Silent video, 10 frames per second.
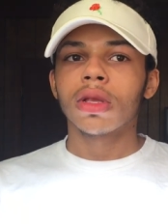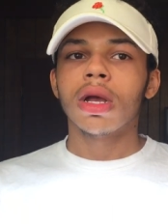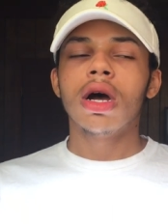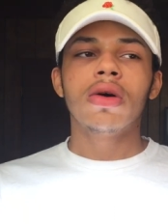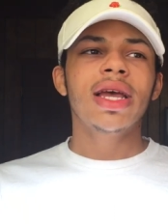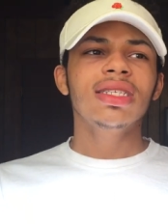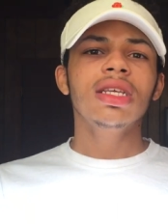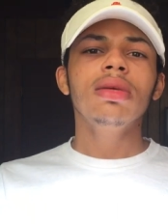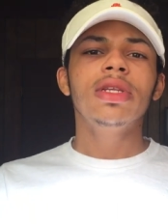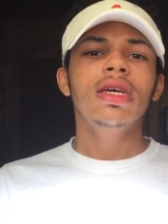Oh, that
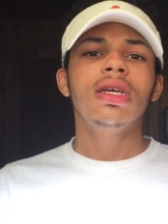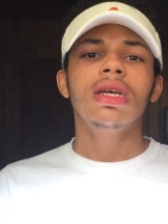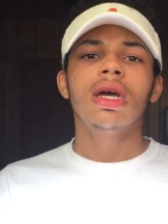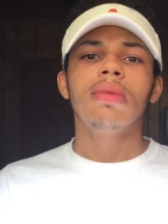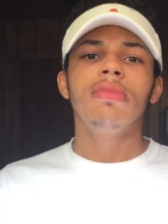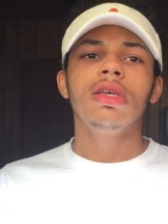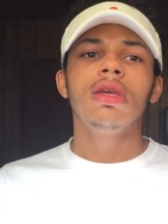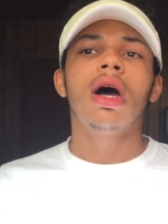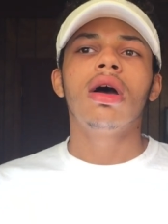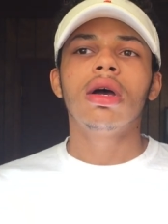same day, me
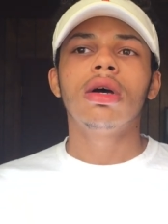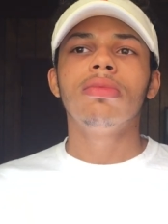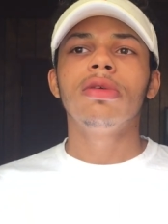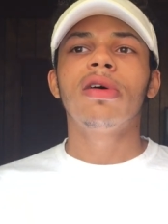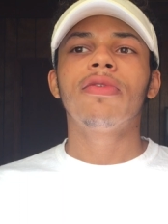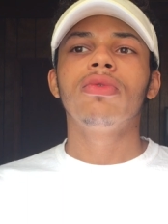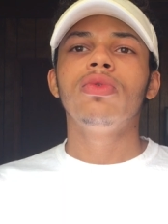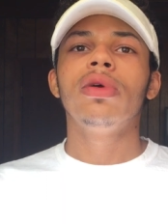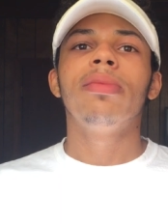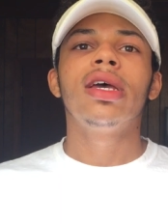and my friend, we
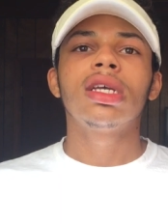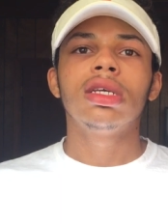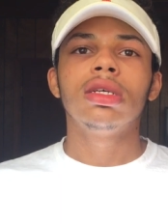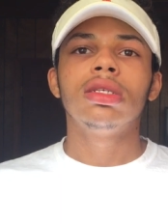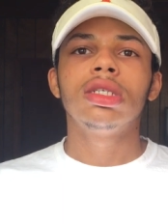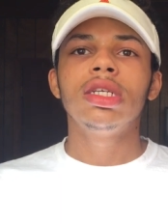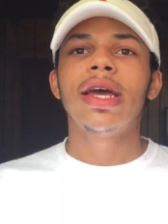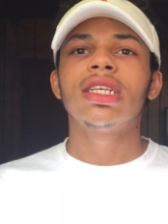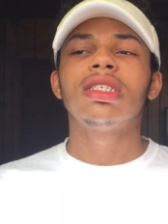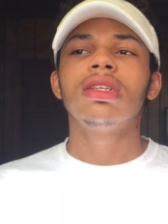went back and she
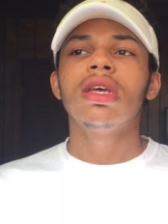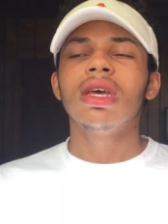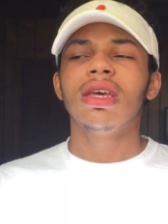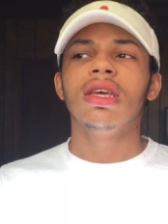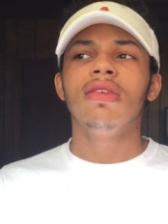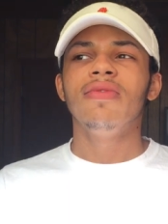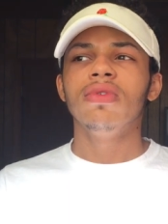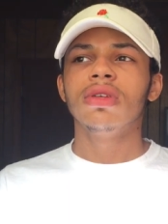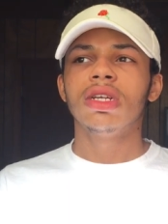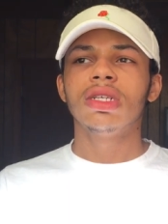asked if
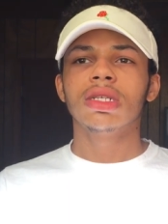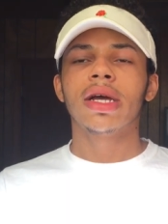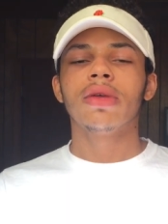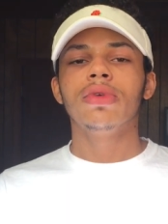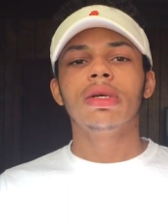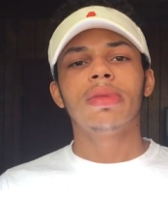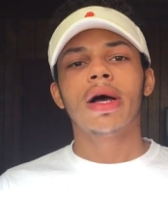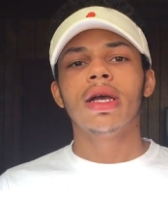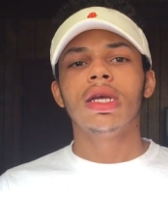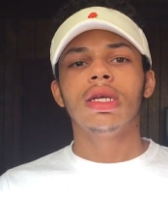she could like
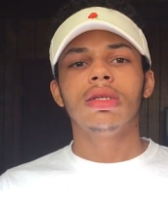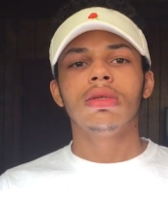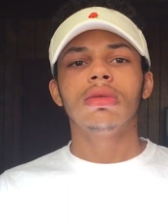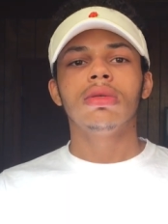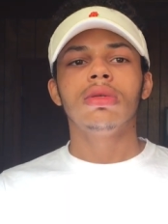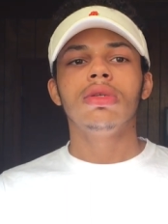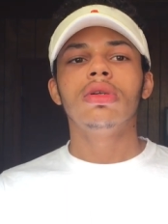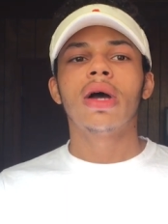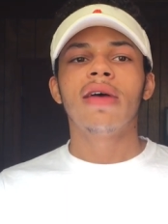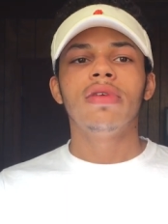reapply and, you know,
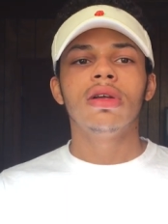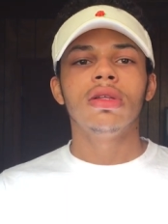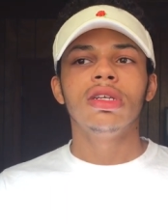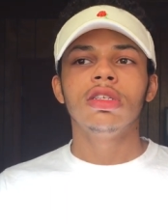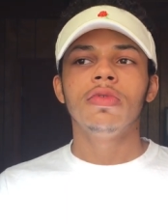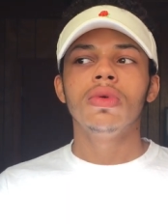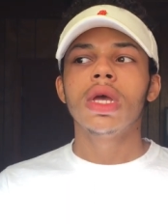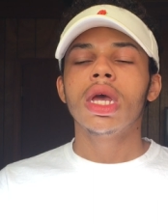have another interview.